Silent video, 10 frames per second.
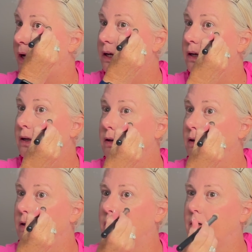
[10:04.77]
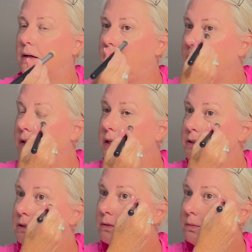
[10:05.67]
And I
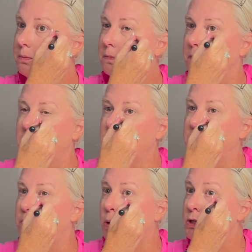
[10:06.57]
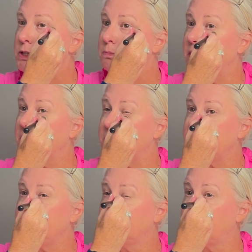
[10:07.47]
like to kind of push my
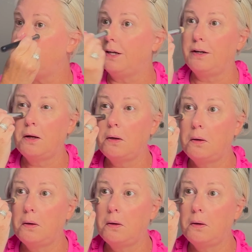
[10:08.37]
concealer in.